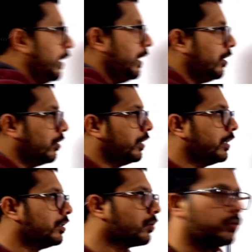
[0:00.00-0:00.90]
equal,
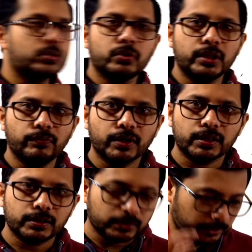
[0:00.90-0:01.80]
that is also given.
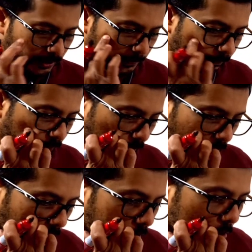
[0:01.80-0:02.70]
Okay,
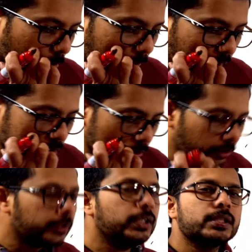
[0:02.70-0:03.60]
so based
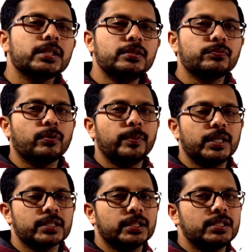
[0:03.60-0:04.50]
on these
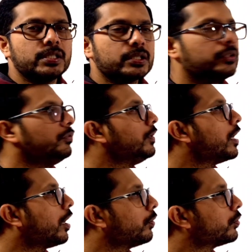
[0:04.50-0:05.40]
informations, we
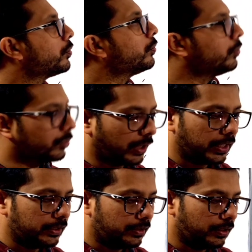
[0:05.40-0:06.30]
have to
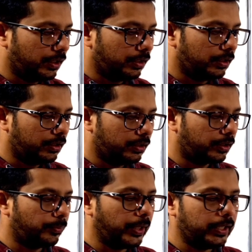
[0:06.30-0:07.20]
write the
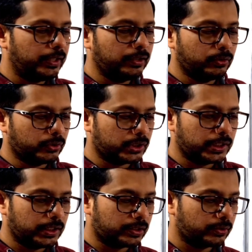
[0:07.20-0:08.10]
remaining
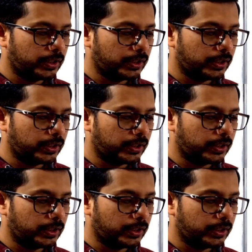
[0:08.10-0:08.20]
questions.